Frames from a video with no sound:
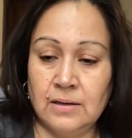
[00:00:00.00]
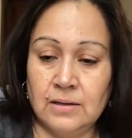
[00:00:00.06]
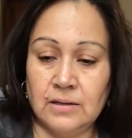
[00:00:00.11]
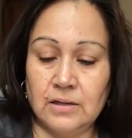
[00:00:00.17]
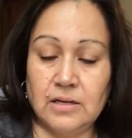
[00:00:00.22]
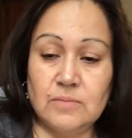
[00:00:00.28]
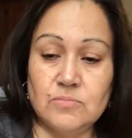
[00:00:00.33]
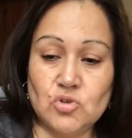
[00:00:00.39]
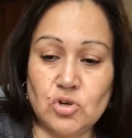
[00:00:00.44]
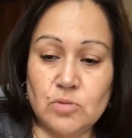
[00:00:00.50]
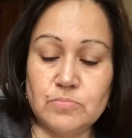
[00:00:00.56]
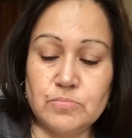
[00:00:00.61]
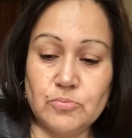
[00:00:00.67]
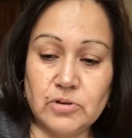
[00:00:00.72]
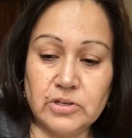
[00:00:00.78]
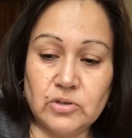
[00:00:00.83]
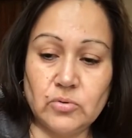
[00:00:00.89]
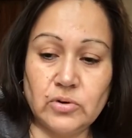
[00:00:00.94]
It absorbs
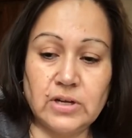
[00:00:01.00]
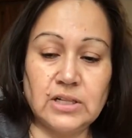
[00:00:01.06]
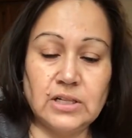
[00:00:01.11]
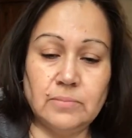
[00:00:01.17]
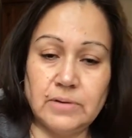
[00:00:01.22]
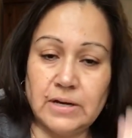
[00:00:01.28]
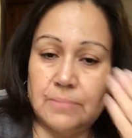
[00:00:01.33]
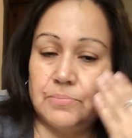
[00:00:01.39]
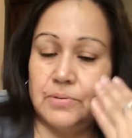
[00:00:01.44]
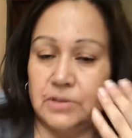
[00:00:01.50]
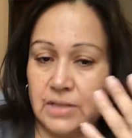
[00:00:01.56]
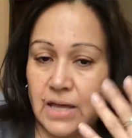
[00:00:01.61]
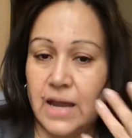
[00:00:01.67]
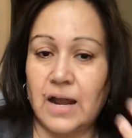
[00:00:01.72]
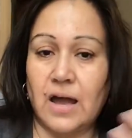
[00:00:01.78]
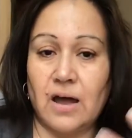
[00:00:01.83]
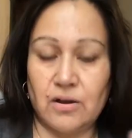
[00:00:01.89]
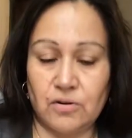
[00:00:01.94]
pretty quickly, but I put
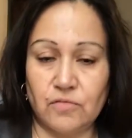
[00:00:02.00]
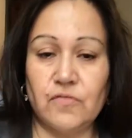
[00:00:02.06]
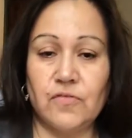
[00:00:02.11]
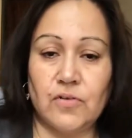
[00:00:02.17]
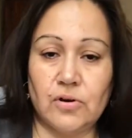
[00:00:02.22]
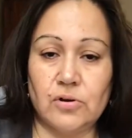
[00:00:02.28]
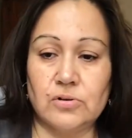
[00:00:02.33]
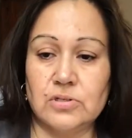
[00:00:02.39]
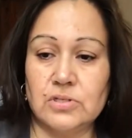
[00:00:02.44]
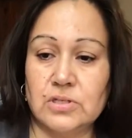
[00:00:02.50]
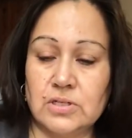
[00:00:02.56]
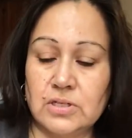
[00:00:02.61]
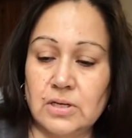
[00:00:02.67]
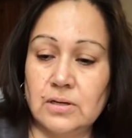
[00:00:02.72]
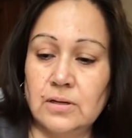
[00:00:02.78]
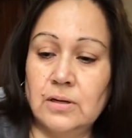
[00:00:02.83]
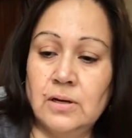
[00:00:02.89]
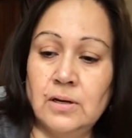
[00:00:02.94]
that on first.
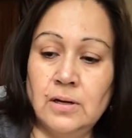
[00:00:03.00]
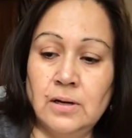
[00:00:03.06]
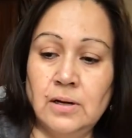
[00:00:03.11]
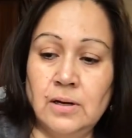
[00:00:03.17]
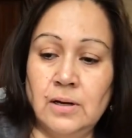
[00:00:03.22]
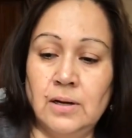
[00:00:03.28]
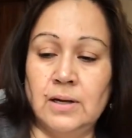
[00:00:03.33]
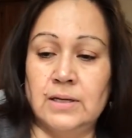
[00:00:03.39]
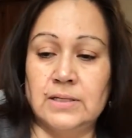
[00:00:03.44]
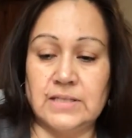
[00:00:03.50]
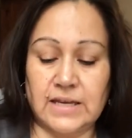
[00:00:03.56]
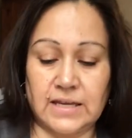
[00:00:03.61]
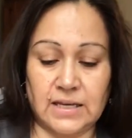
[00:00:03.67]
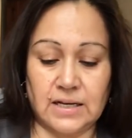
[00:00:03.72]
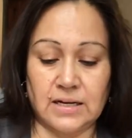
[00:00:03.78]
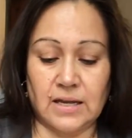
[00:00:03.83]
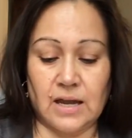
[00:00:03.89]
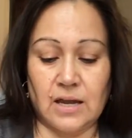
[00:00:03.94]

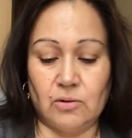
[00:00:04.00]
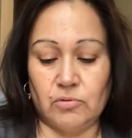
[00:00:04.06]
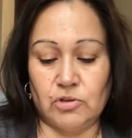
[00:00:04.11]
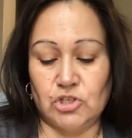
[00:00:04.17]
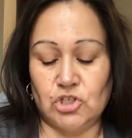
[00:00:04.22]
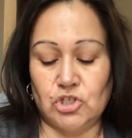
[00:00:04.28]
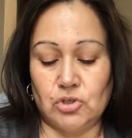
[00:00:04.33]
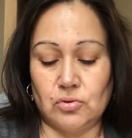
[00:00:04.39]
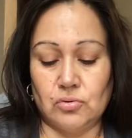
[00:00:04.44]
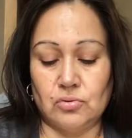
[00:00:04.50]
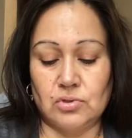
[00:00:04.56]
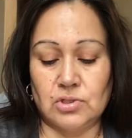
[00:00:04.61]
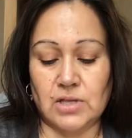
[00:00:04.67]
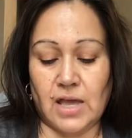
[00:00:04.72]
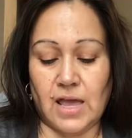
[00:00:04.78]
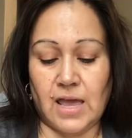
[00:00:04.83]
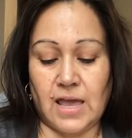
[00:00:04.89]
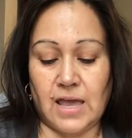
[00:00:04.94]
Second, I would use
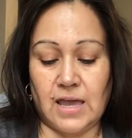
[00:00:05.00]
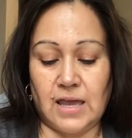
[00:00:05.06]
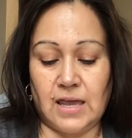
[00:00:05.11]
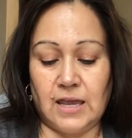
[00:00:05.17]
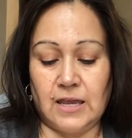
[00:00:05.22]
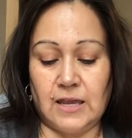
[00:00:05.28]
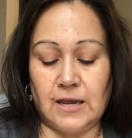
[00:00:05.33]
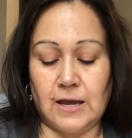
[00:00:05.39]
a